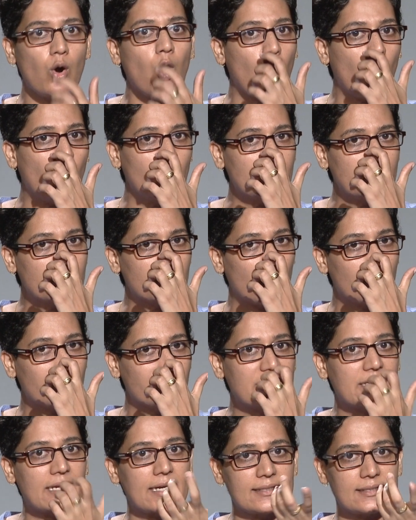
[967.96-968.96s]
all in all,
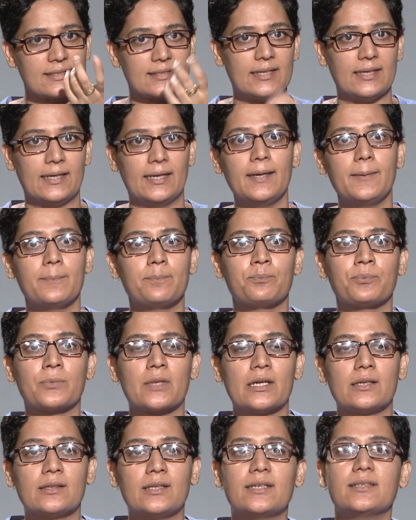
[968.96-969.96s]
we can say
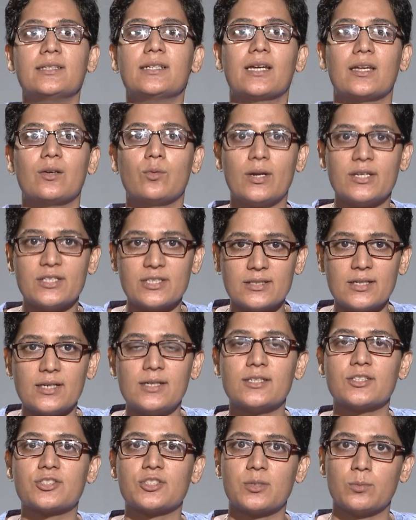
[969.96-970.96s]
that the conventional
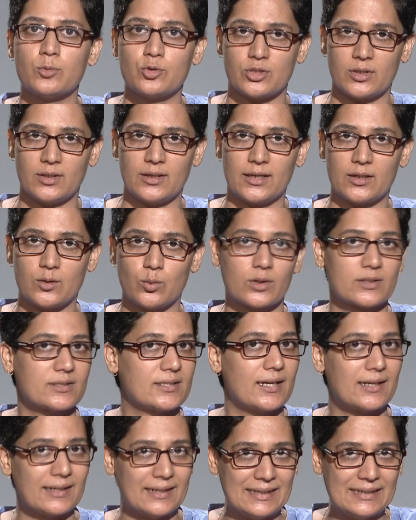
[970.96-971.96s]
distribution networks
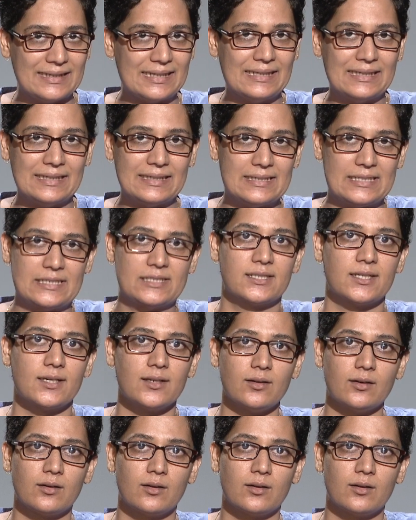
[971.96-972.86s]
are radial in nature,